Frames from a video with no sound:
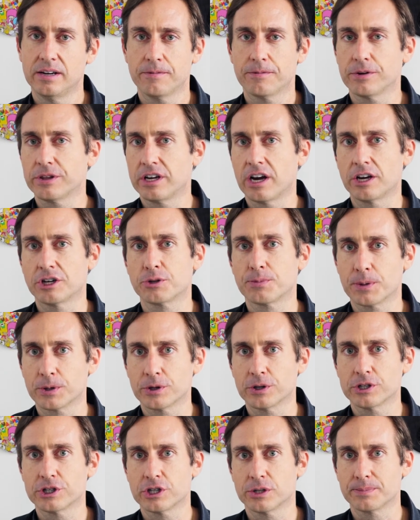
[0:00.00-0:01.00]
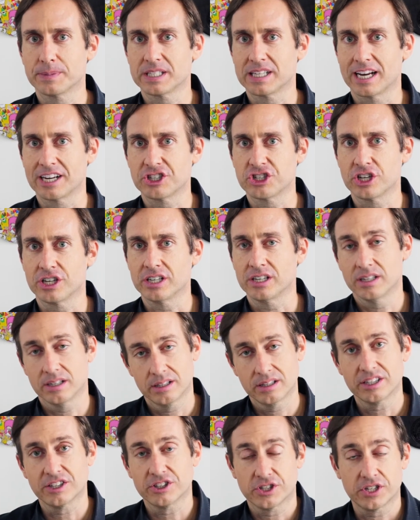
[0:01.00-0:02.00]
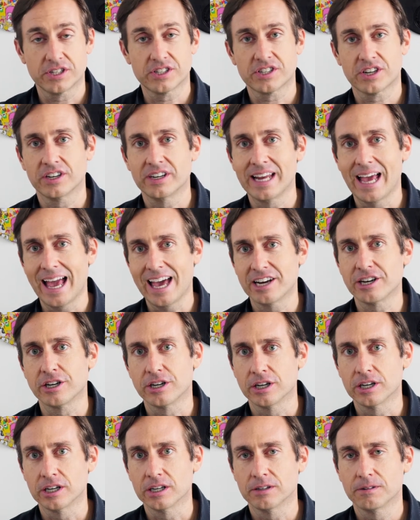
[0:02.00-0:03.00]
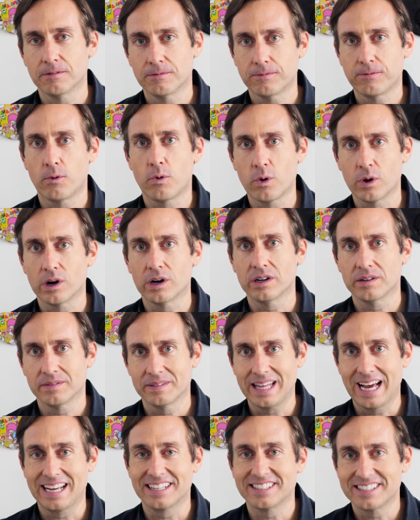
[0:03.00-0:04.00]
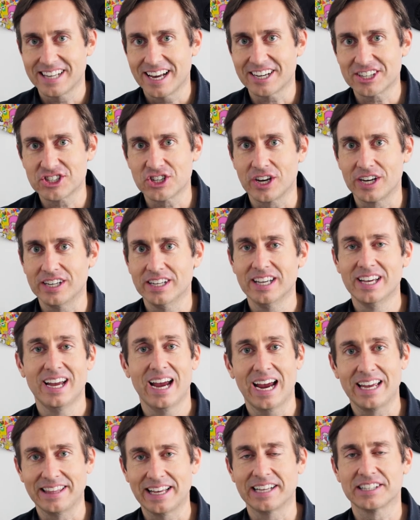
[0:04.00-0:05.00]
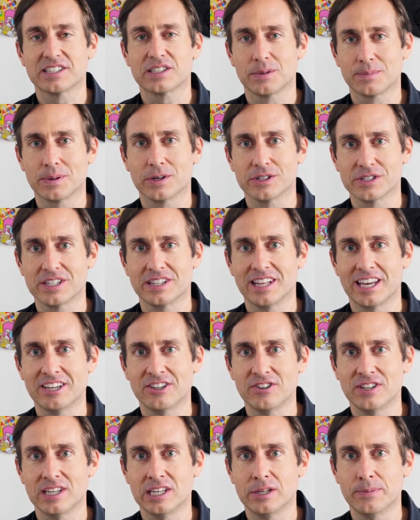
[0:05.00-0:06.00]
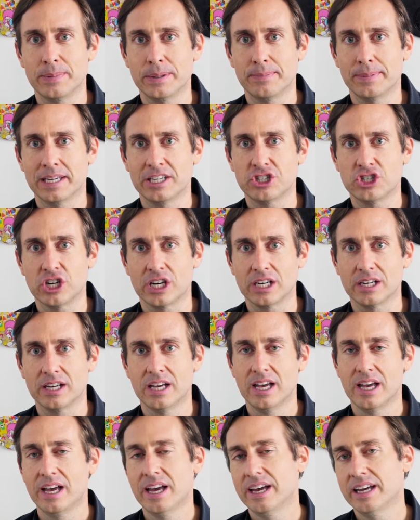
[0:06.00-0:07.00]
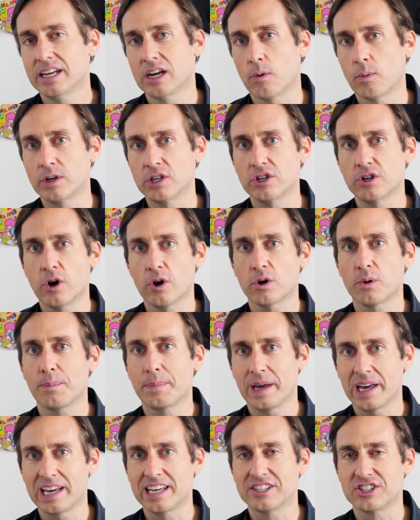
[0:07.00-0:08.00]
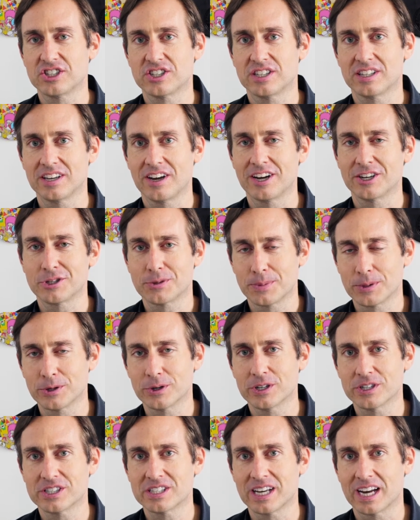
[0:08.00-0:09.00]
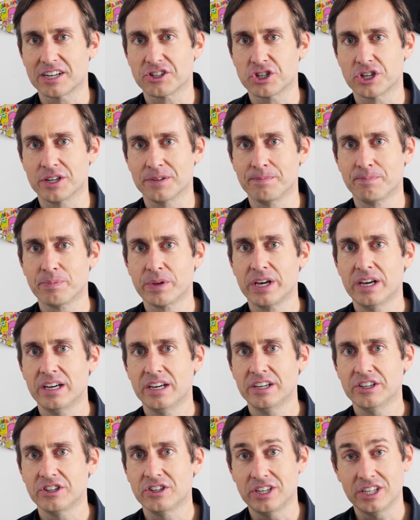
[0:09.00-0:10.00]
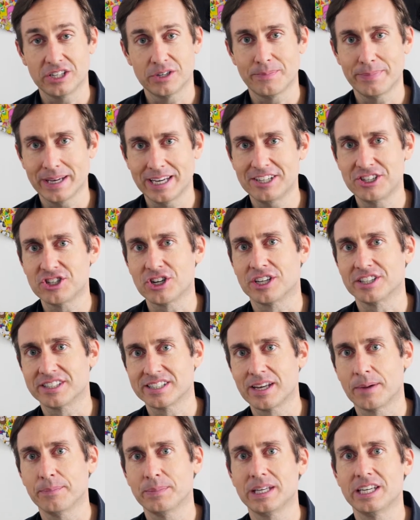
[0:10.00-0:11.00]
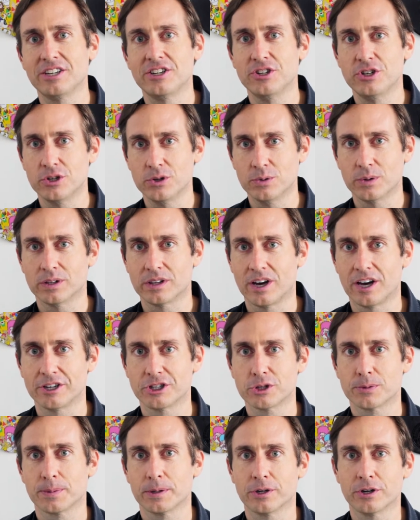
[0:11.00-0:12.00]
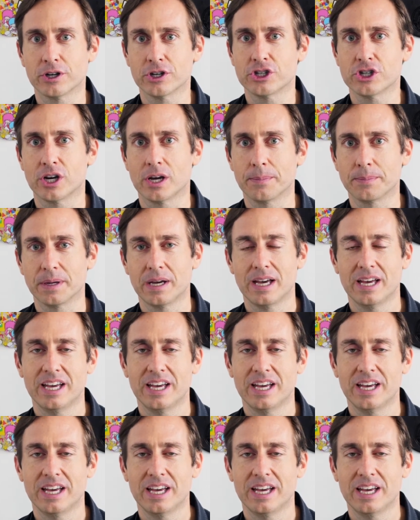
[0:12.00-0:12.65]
for the entrepreneurship section, there's a certain editor for that section, and that's the person that you need to be pitching. Now when you go to pitch the entrepreneur section, you need to pitch on something to do with entrepreneurship.